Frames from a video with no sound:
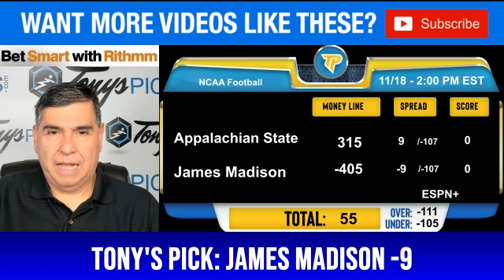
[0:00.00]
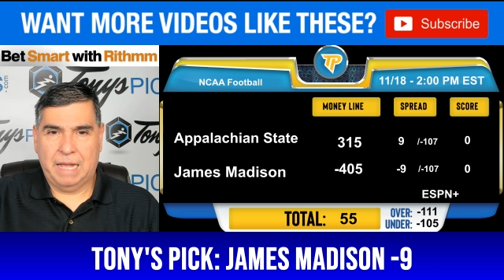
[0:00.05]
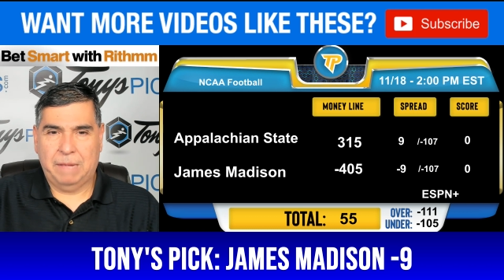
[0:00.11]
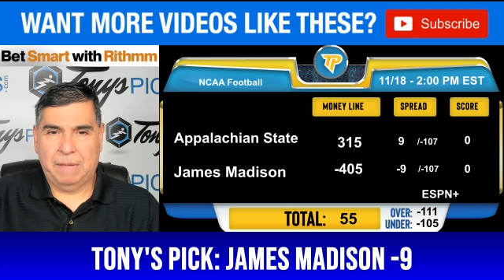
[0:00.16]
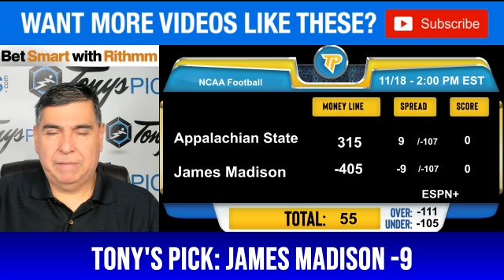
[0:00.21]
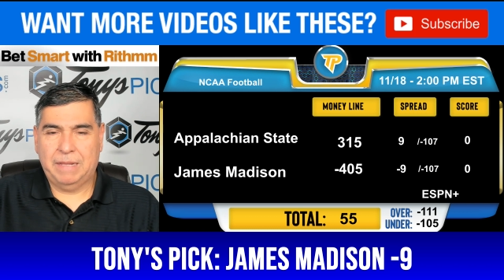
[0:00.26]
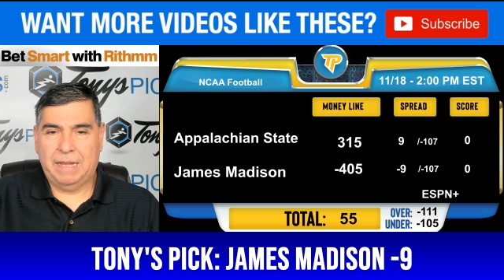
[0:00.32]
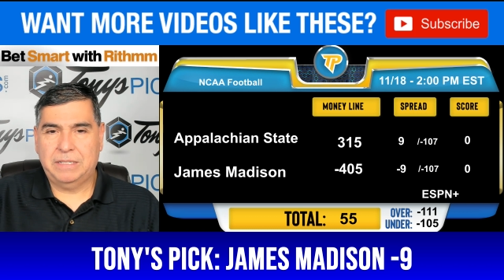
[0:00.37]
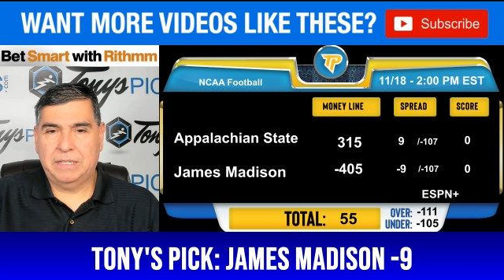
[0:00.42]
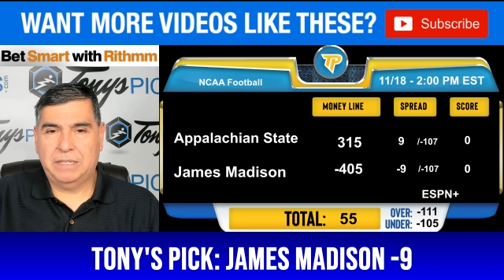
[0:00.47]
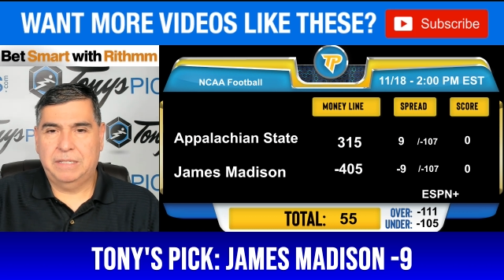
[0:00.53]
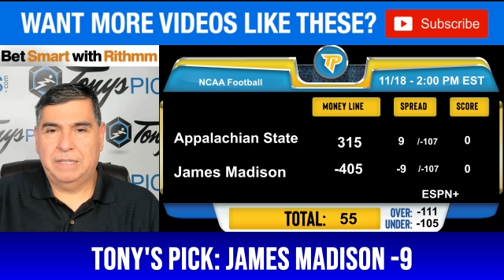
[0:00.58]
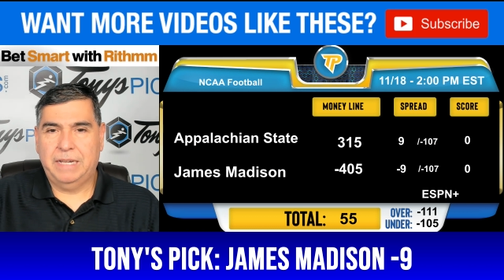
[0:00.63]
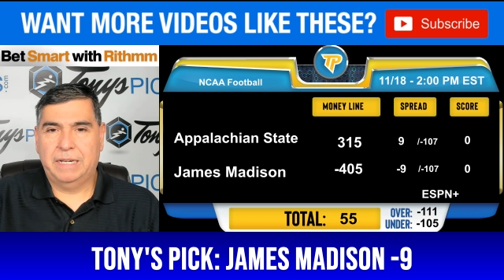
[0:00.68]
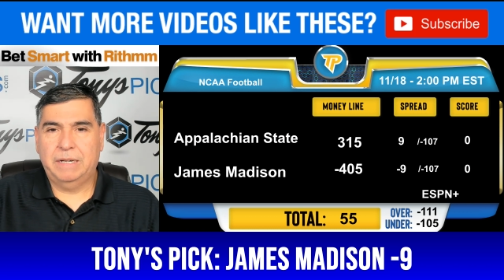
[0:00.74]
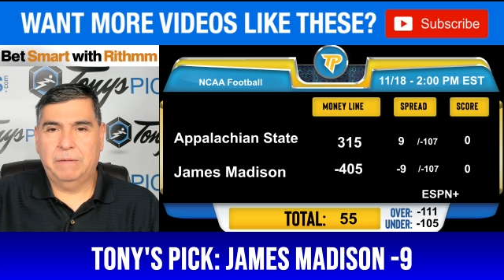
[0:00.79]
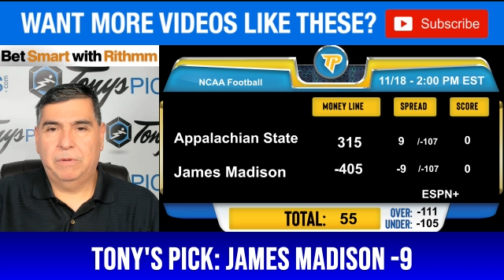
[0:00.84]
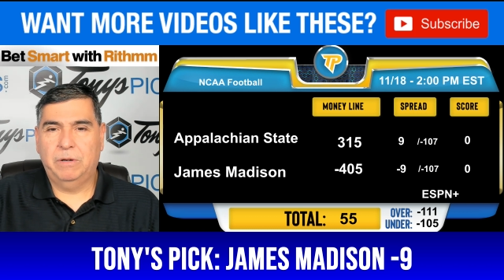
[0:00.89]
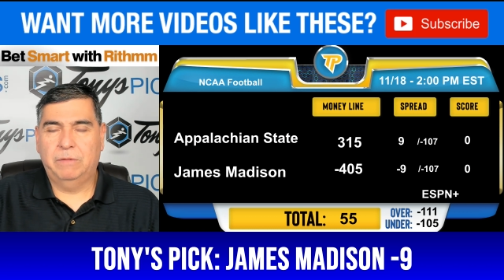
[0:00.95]
Appalachian
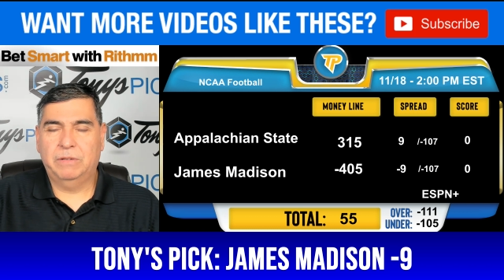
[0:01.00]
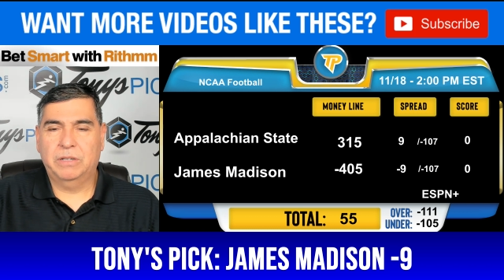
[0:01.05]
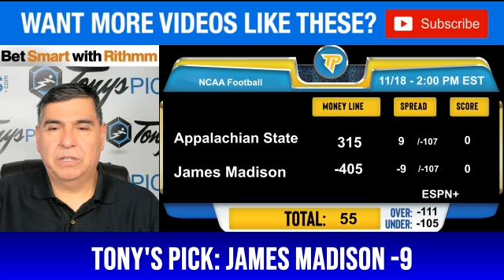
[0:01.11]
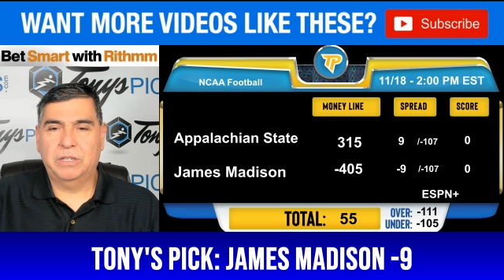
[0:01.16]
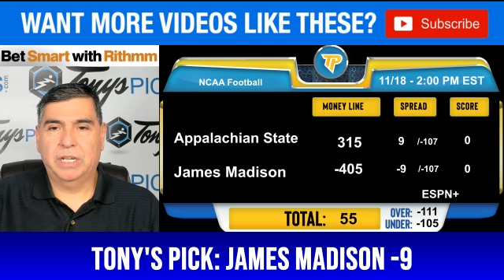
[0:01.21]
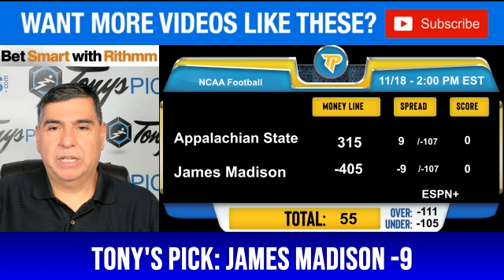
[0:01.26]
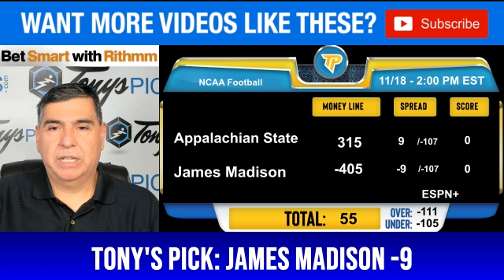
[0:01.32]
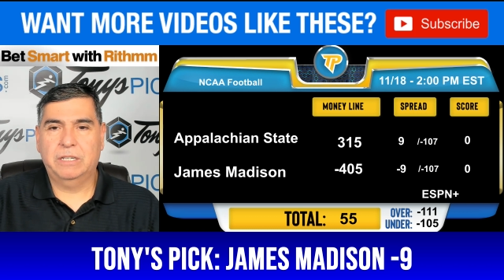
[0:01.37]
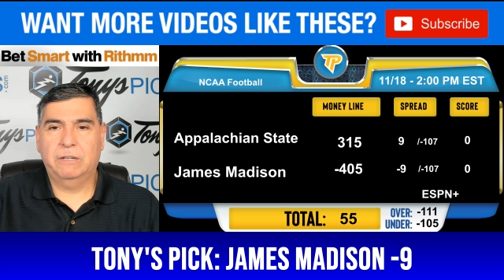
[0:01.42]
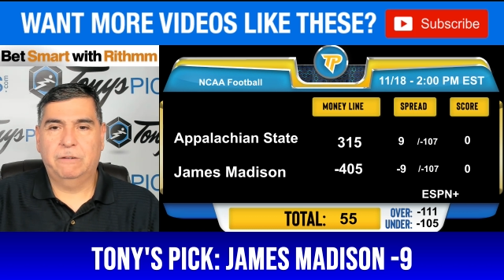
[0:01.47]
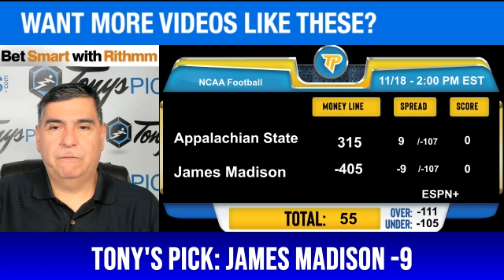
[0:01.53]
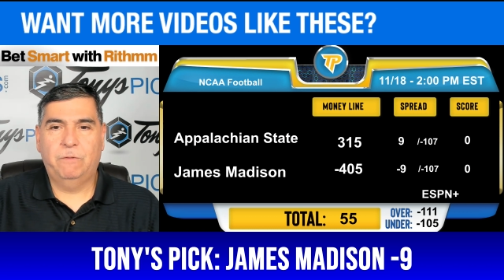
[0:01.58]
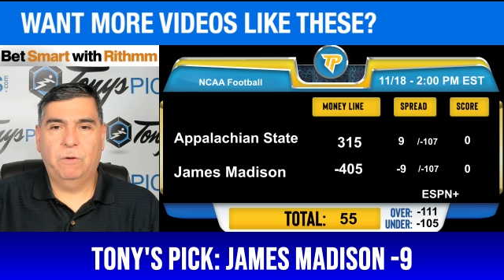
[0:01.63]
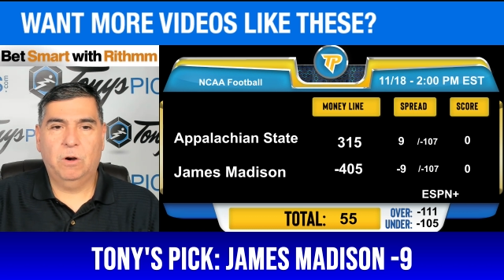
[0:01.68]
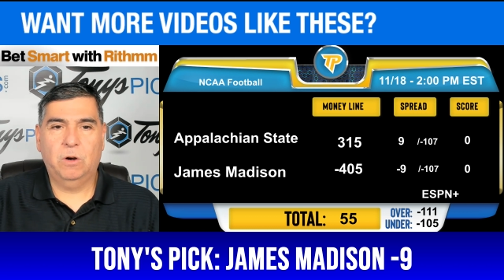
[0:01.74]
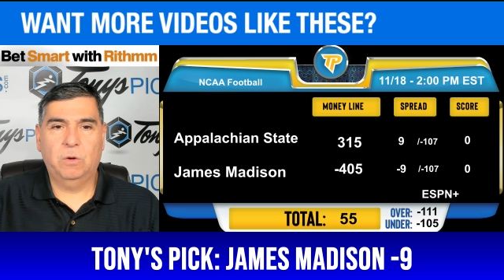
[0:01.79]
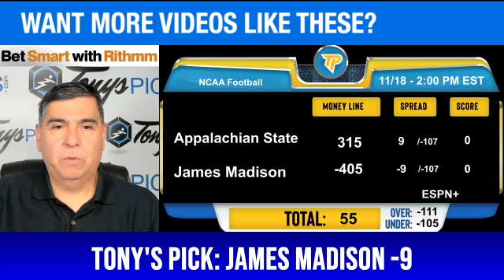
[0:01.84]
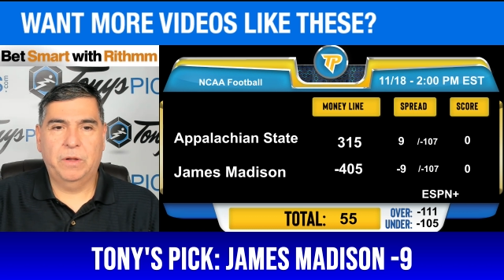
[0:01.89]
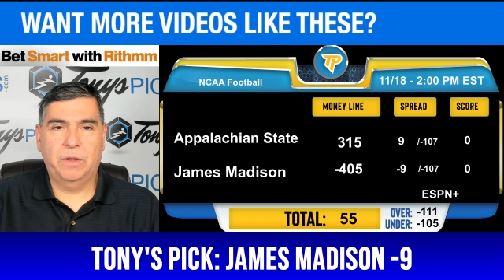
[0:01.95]
State improved to
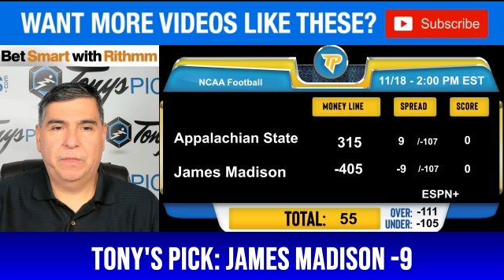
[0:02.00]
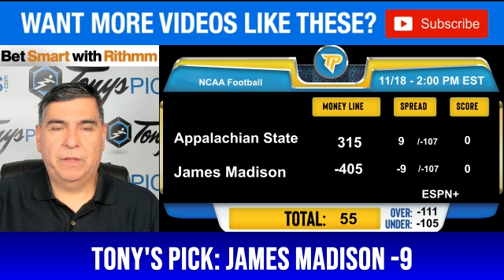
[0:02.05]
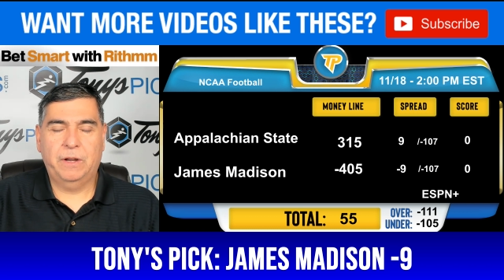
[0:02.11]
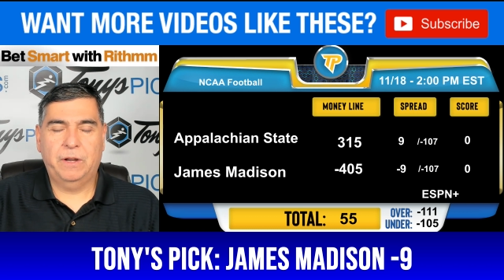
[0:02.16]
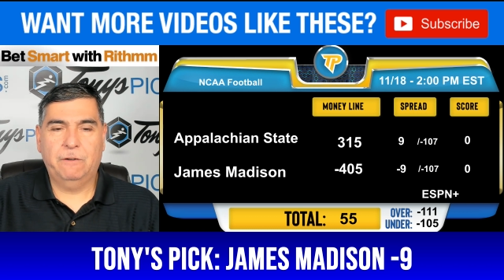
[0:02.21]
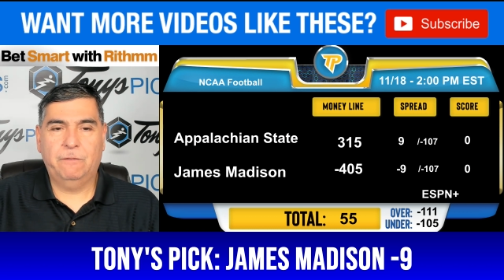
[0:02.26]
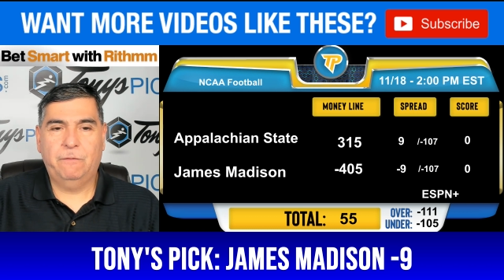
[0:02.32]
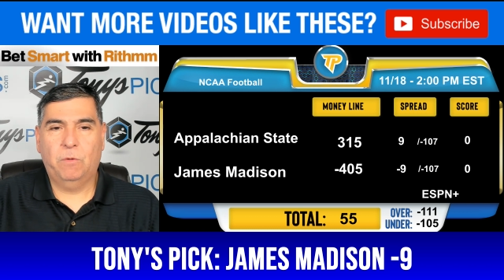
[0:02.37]
6-4 with their